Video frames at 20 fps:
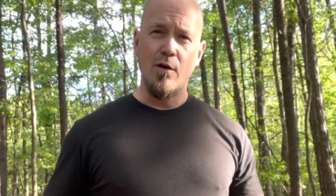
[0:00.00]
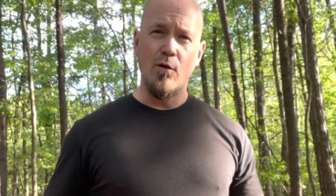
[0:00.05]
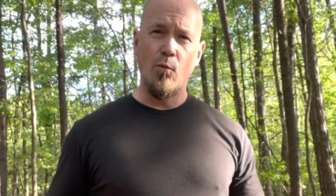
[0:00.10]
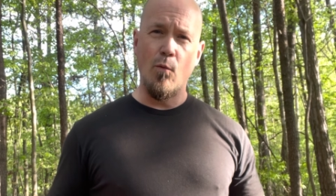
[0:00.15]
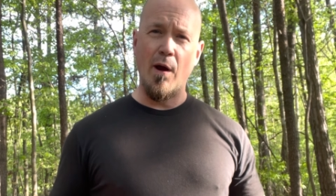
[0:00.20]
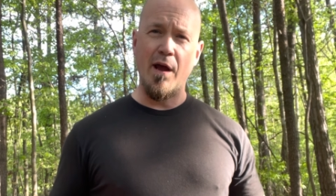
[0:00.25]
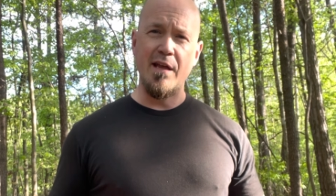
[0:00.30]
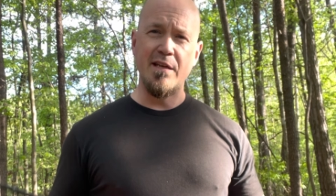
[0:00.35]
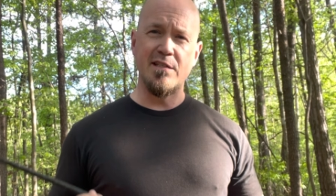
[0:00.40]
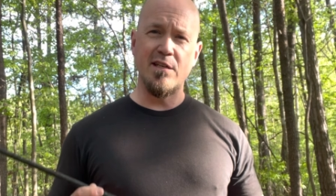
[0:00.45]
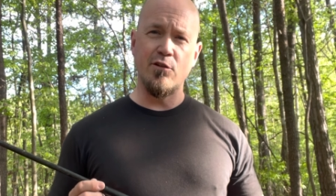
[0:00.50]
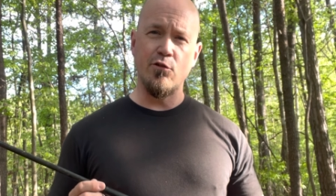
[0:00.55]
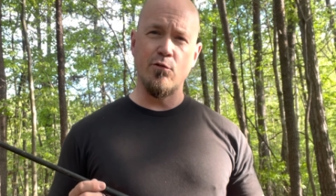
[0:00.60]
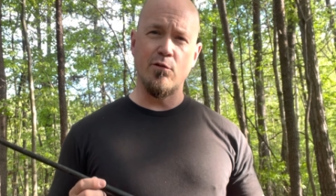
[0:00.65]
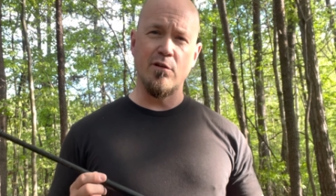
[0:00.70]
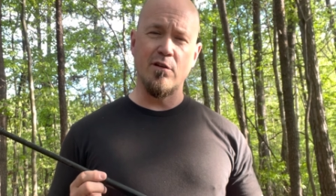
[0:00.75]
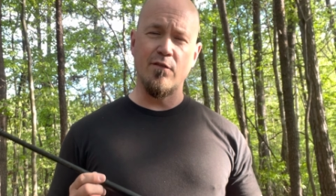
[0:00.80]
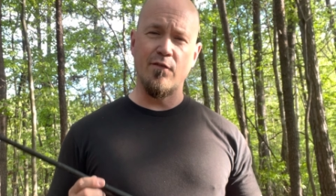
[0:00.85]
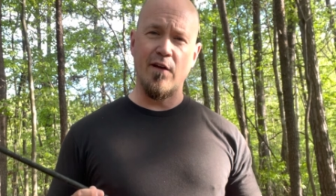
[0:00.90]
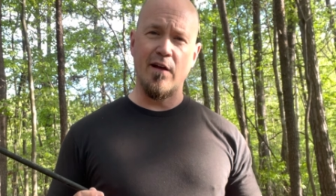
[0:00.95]
ways that you
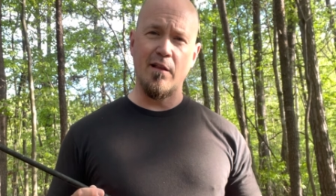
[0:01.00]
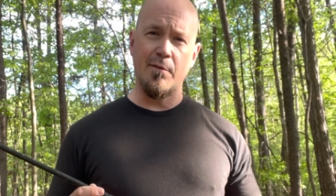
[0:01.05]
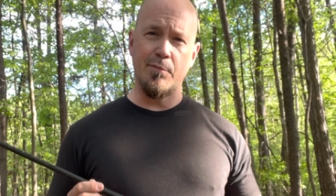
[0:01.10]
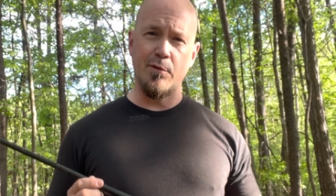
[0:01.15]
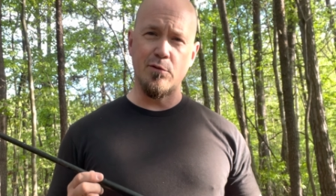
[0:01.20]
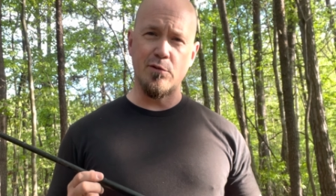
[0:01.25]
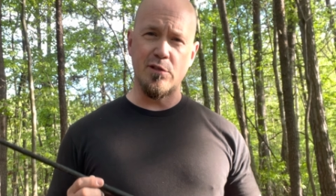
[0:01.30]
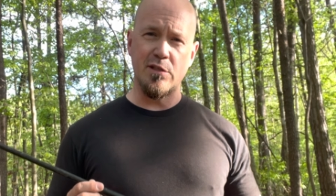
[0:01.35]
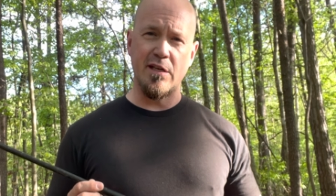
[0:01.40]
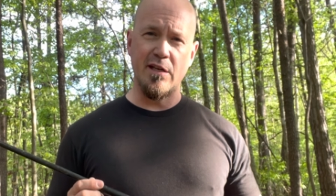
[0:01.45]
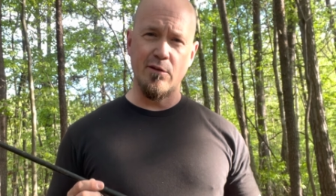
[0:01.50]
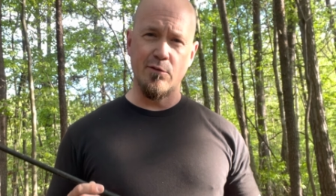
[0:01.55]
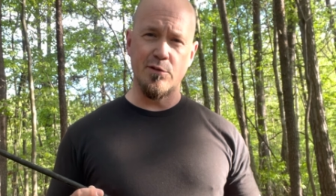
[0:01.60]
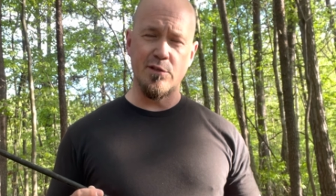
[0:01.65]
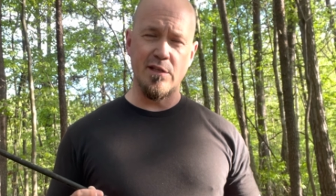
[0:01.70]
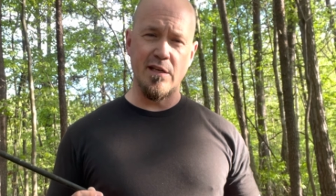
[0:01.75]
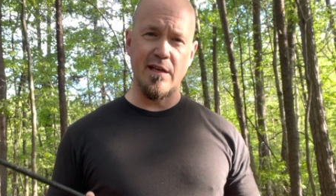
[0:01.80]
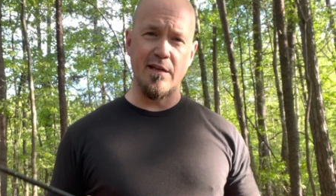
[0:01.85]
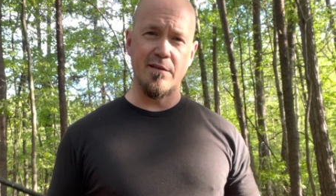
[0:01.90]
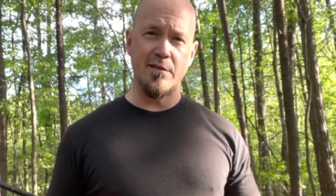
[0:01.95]
can develop your skill
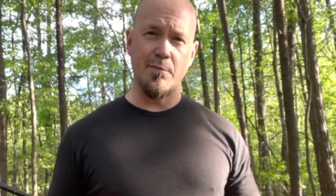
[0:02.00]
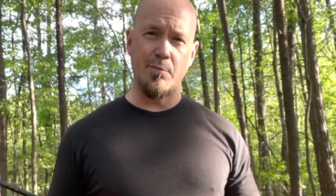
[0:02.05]
set